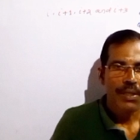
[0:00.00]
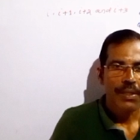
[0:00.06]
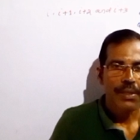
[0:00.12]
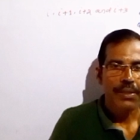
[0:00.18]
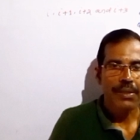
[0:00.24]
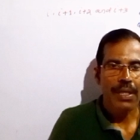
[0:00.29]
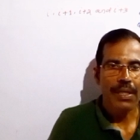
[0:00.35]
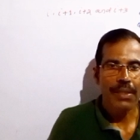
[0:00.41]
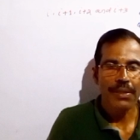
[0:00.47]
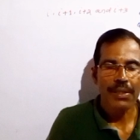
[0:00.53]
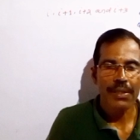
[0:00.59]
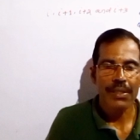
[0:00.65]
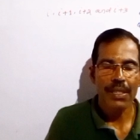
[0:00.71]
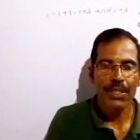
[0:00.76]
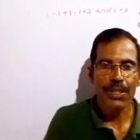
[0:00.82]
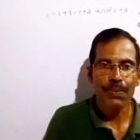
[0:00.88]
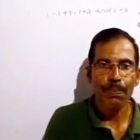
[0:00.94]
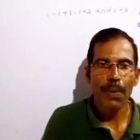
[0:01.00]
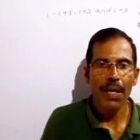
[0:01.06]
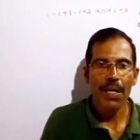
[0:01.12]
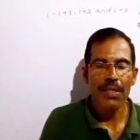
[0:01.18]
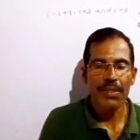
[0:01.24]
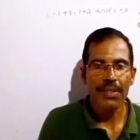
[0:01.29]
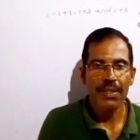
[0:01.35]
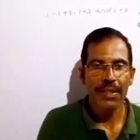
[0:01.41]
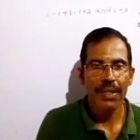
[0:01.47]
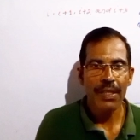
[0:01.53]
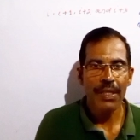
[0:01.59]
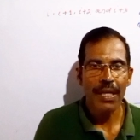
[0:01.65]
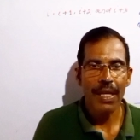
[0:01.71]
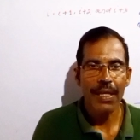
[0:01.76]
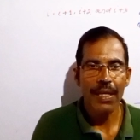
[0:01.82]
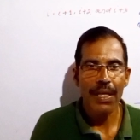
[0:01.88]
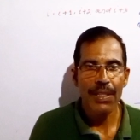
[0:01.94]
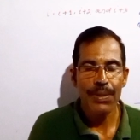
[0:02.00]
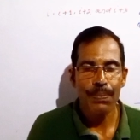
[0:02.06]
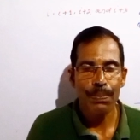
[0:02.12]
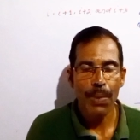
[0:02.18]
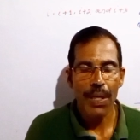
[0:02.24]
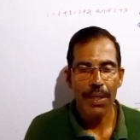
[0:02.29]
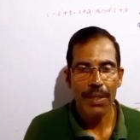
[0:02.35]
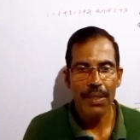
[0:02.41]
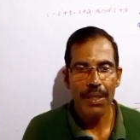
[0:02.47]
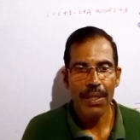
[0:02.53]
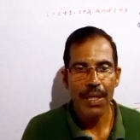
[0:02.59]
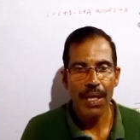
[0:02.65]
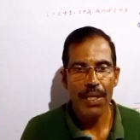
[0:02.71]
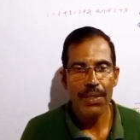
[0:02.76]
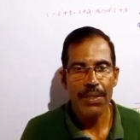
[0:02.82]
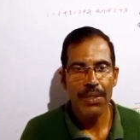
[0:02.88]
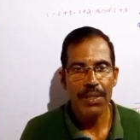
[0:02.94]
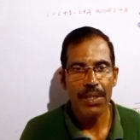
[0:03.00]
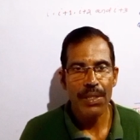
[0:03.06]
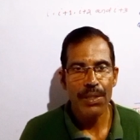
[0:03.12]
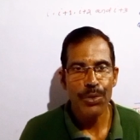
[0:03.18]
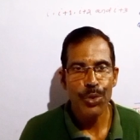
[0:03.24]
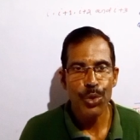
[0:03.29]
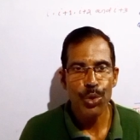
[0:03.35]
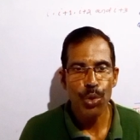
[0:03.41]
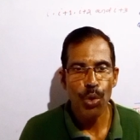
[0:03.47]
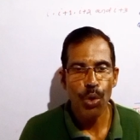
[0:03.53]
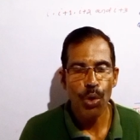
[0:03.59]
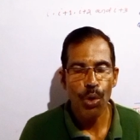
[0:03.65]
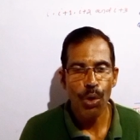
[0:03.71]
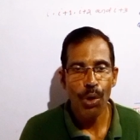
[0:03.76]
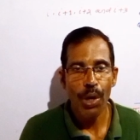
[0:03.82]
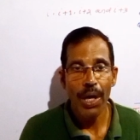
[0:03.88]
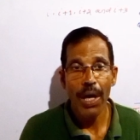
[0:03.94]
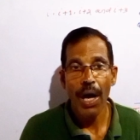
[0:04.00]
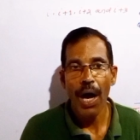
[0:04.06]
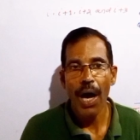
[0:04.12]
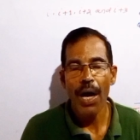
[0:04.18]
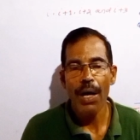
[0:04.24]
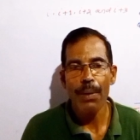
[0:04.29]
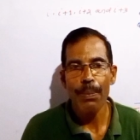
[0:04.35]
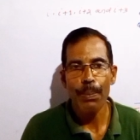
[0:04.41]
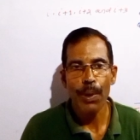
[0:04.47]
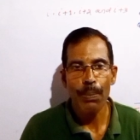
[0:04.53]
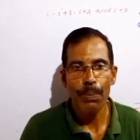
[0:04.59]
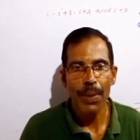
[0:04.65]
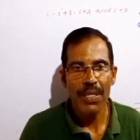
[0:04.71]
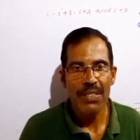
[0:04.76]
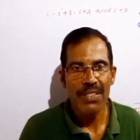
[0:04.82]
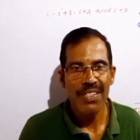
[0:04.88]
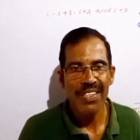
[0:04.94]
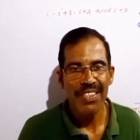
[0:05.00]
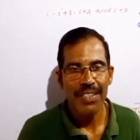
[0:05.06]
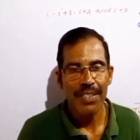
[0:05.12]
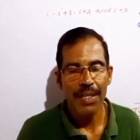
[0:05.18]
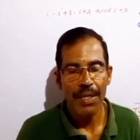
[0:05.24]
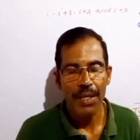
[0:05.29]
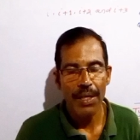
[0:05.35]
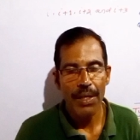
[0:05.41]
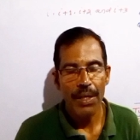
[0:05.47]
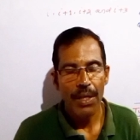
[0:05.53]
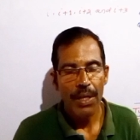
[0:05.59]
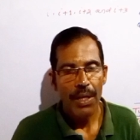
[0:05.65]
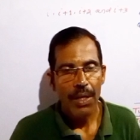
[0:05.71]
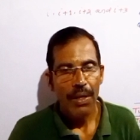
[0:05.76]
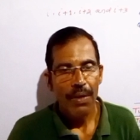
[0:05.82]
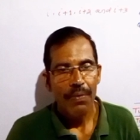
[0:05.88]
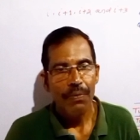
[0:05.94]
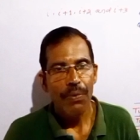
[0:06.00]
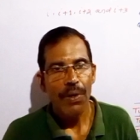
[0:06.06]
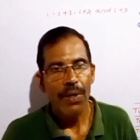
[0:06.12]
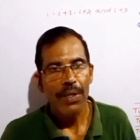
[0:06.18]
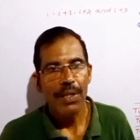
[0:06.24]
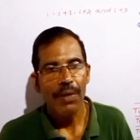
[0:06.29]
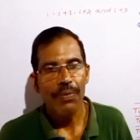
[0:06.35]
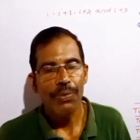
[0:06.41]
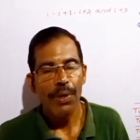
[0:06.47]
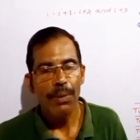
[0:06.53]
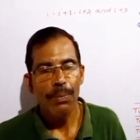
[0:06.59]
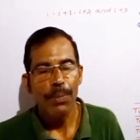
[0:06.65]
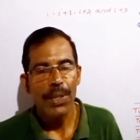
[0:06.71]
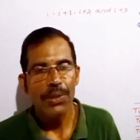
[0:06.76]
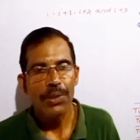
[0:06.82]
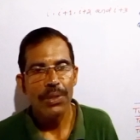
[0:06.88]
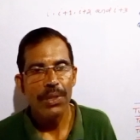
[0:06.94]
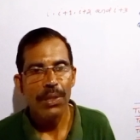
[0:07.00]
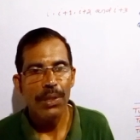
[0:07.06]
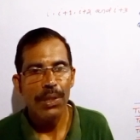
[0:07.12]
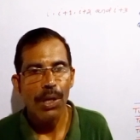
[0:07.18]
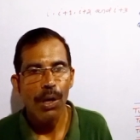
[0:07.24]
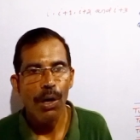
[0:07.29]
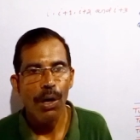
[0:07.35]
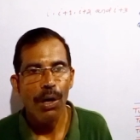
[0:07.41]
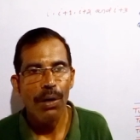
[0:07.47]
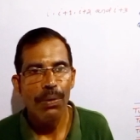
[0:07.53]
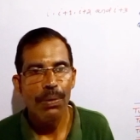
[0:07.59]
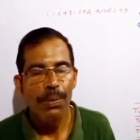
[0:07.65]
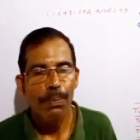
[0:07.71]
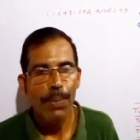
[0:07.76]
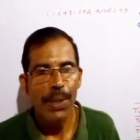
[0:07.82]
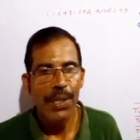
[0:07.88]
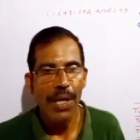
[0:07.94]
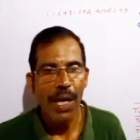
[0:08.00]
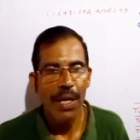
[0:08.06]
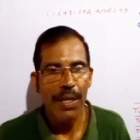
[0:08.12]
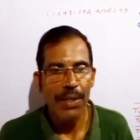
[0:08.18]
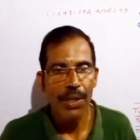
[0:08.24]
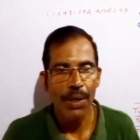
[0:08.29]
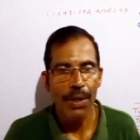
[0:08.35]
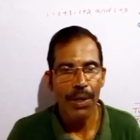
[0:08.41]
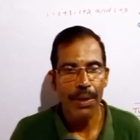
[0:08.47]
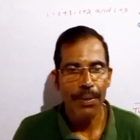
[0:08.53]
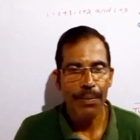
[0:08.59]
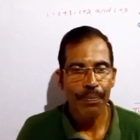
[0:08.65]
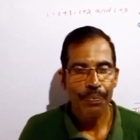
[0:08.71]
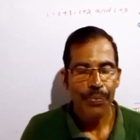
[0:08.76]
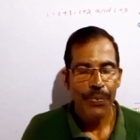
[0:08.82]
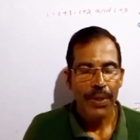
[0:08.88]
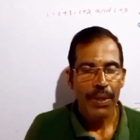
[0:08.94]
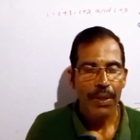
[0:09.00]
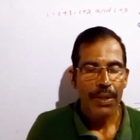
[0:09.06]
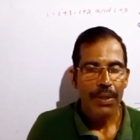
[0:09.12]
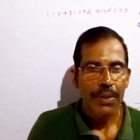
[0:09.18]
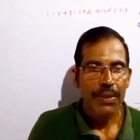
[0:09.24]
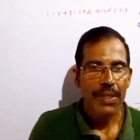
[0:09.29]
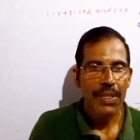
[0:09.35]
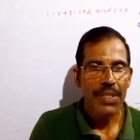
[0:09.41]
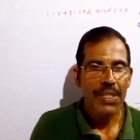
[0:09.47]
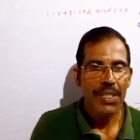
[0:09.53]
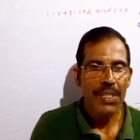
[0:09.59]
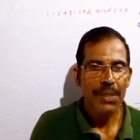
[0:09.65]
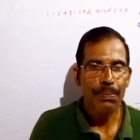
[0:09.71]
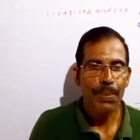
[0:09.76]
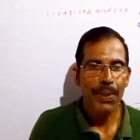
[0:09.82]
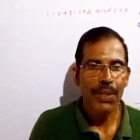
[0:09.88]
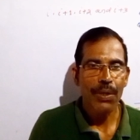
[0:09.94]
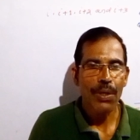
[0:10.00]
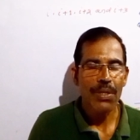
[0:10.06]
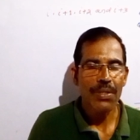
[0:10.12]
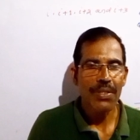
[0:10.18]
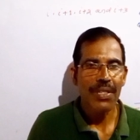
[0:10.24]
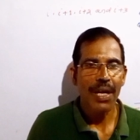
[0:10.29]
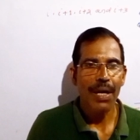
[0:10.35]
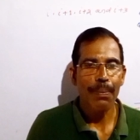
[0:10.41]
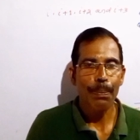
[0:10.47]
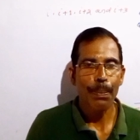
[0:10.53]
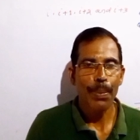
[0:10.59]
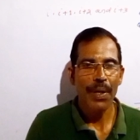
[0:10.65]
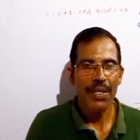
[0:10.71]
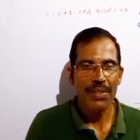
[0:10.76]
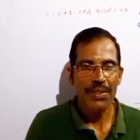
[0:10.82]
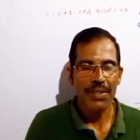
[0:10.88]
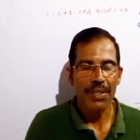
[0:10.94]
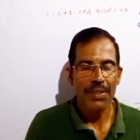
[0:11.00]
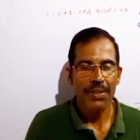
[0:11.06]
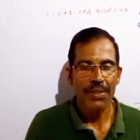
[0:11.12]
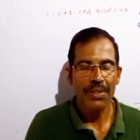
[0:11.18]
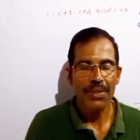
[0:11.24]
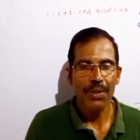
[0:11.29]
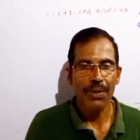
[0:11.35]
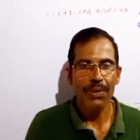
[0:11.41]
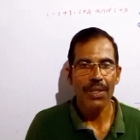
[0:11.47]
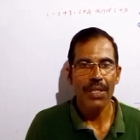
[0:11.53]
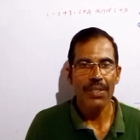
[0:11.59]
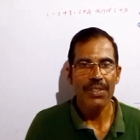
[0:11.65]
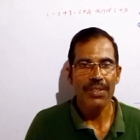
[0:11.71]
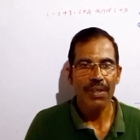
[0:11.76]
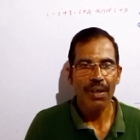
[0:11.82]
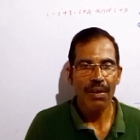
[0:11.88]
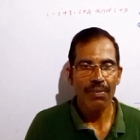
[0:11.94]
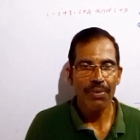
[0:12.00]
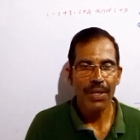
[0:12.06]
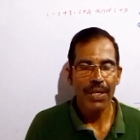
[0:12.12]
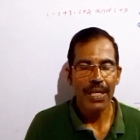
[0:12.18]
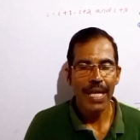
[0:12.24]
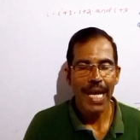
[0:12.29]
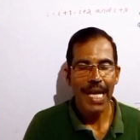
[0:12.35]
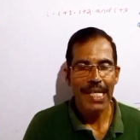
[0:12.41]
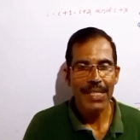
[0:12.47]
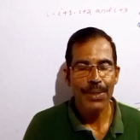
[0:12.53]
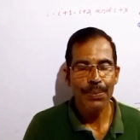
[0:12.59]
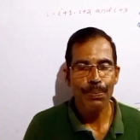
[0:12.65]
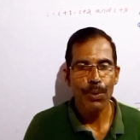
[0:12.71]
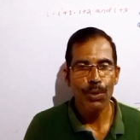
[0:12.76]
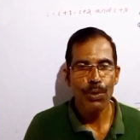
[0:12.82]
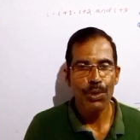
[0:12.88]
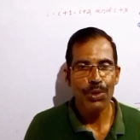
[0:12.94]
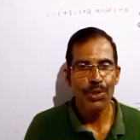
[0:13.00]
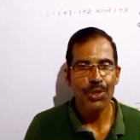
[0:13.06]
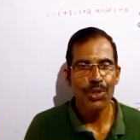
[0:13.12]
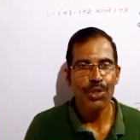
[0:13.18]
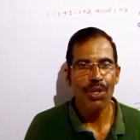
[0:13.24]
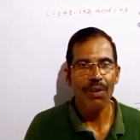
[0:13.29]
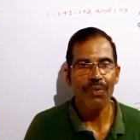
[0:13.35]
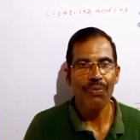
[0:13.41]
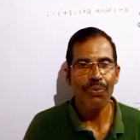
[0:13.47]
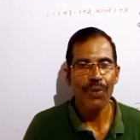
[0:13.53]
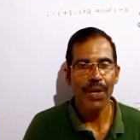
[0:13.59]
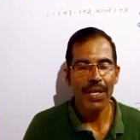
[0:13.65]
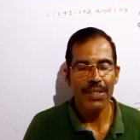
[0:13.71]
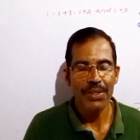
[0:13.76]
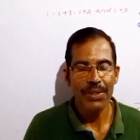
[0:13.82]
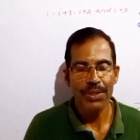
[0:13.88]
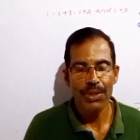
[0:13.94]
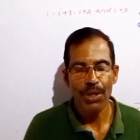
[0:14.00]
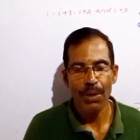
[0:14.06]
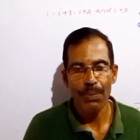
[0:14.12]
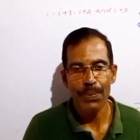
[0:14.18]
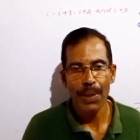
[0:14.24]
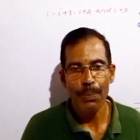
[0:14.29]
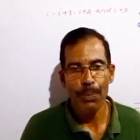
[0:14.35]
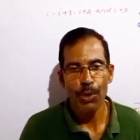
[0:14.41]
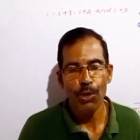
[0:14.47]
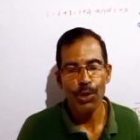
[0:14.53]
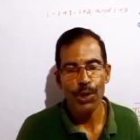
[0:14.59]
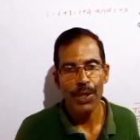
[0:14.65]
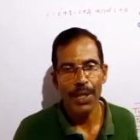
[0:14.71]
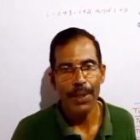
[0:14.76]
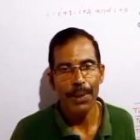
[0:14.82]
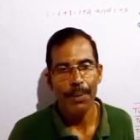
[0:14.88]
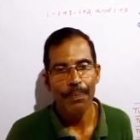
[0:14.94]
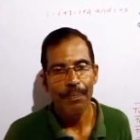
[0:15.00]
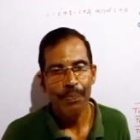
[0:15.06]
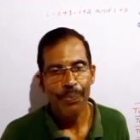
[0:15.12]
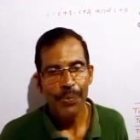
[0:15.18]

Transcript: such as asparagine and aspartic acid show a higher propensity for the formation of beta tone. This is because they are present on the solvent exposed surface of the protein.